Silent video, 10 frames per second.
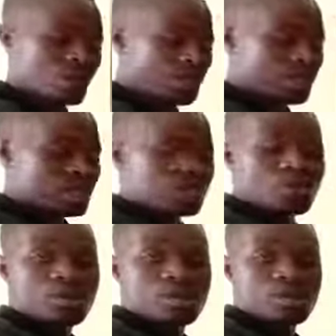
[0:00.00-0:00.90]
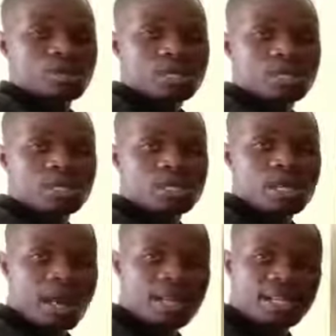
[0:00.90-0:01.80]
We need to reduce this
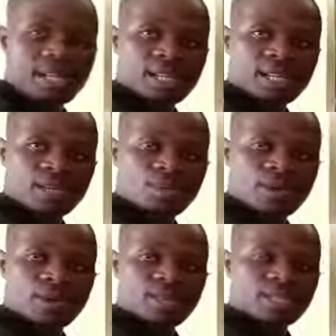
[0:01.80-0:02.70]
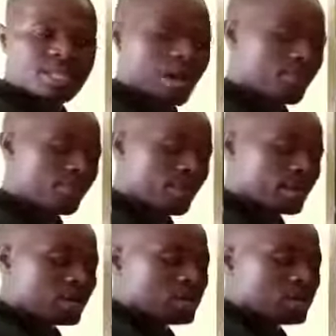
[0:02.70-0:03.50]
and take it to a mixed number.